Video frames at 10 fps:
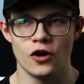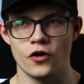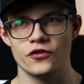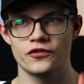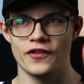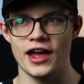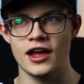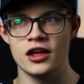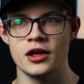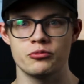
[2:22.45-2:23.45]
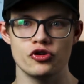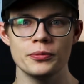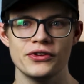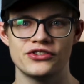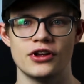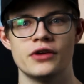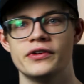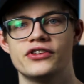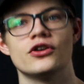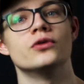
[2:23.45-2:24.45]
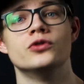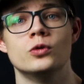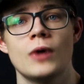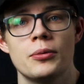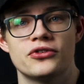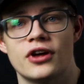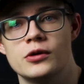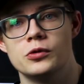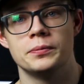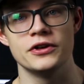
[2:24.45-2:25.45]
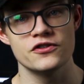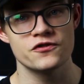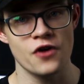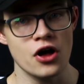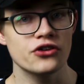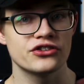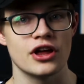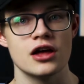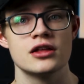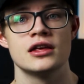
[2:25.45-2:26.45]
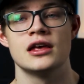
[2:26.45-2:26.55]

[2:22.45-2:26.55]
of their promised service of your website would be faster,